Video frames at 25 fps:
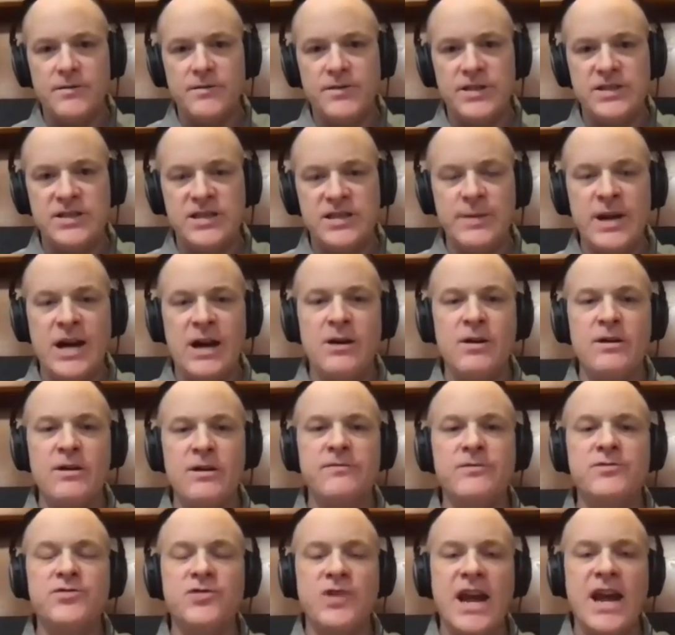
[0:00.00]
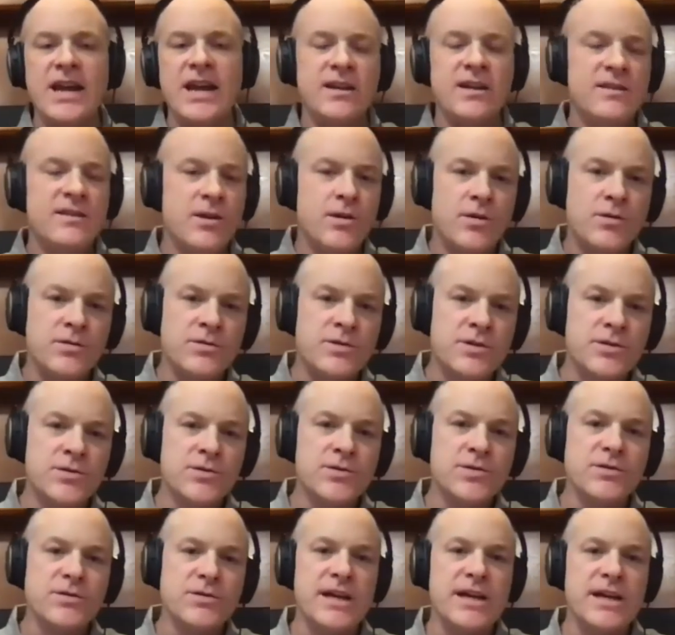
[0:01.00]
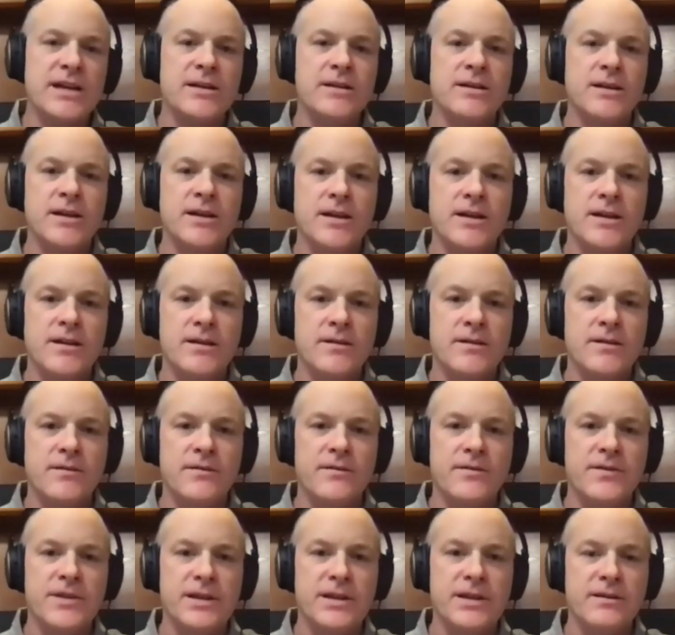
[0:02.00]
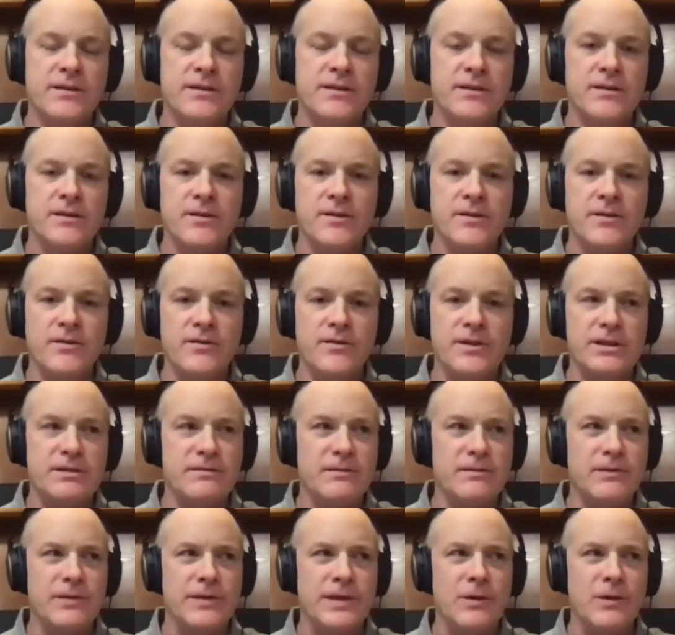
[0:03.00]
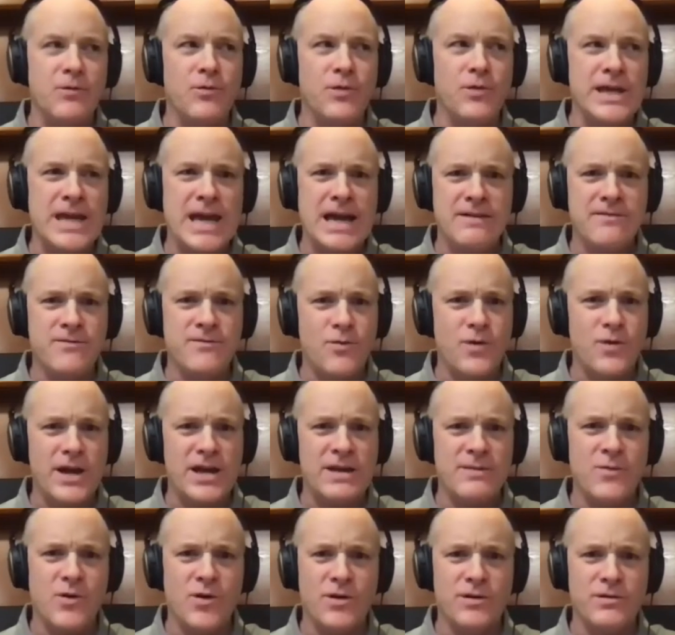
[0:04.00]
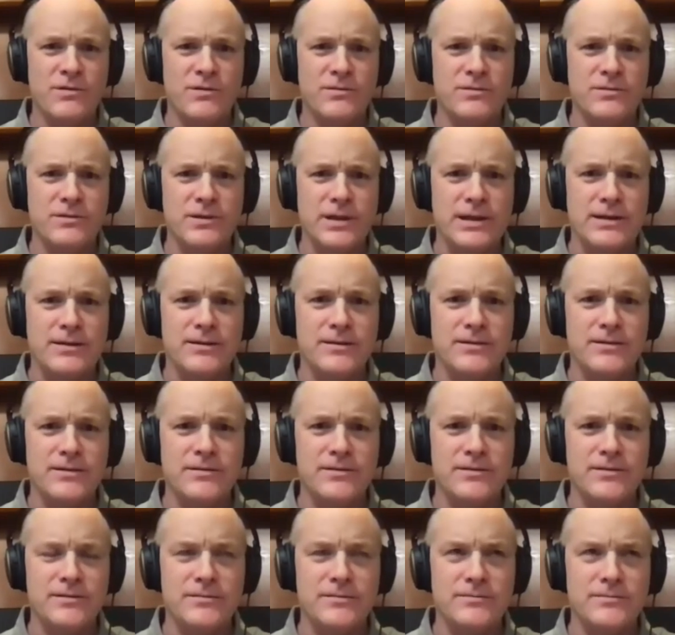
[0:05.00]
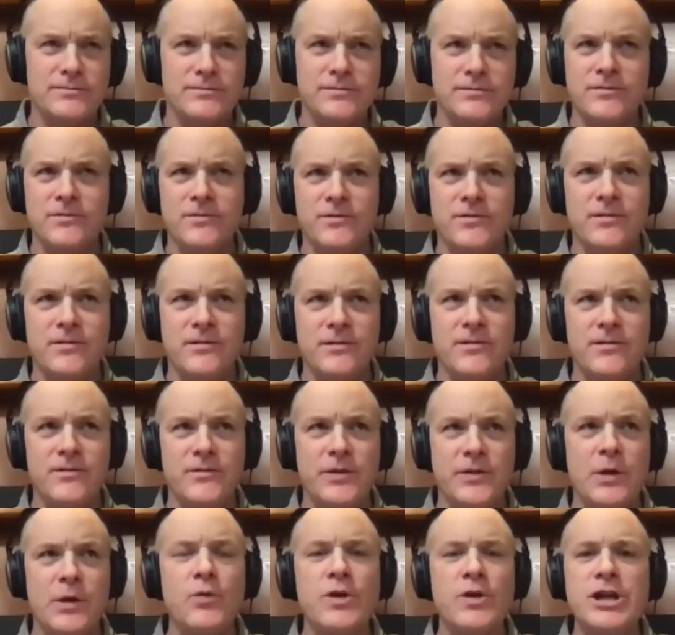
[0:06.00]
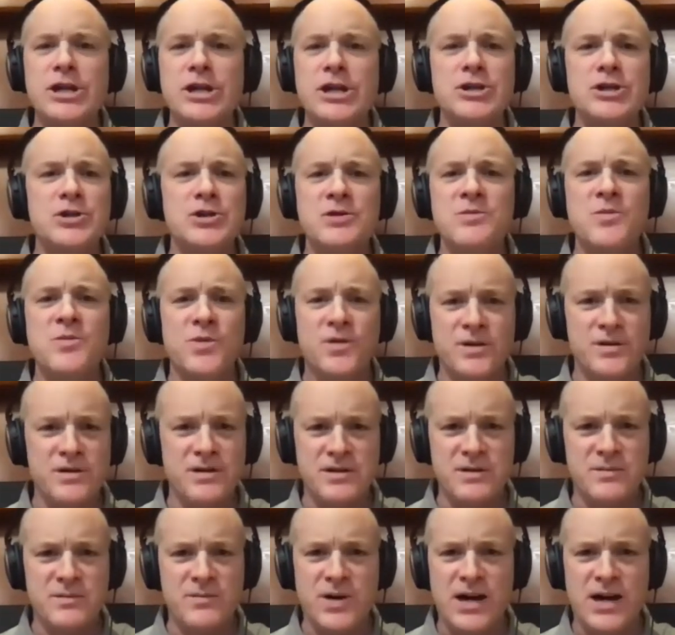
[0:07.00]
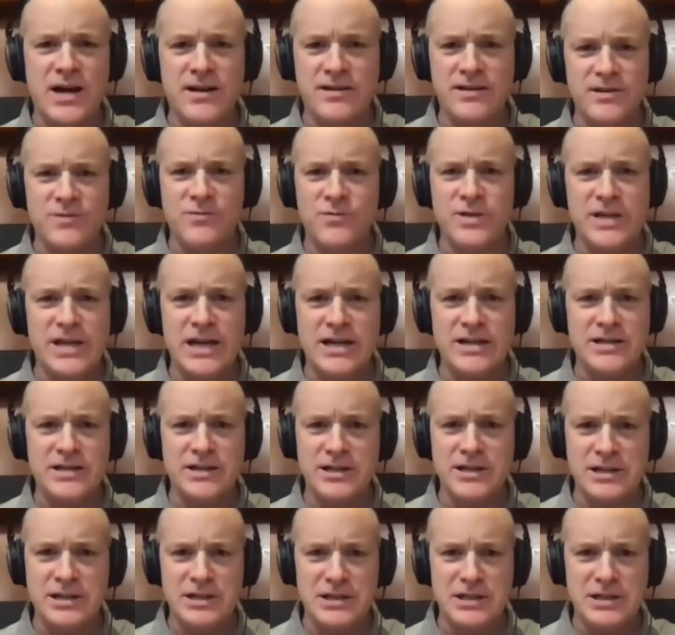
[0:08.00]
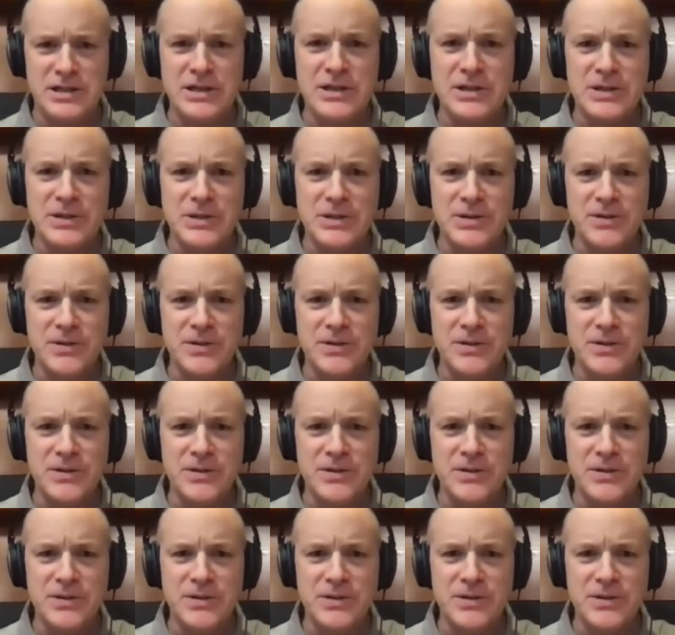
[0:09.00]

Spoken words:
That somehow have drank in their own Kool-Aid. That we have way more, like, that we can do more to the body than we actually can do.